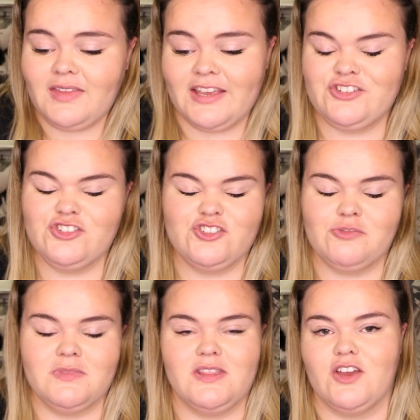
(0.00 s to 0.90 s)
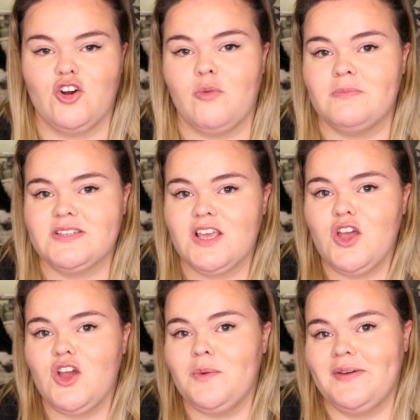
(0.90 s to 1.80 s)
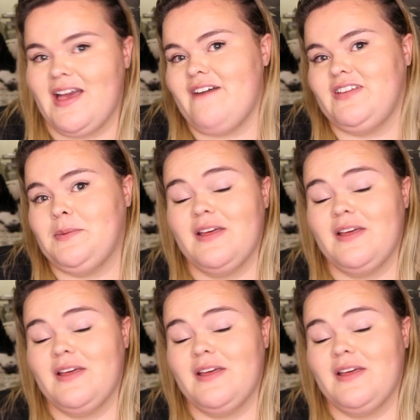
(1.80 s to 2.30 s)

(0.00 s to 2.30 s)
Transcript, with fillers: it's just something that comes with having him.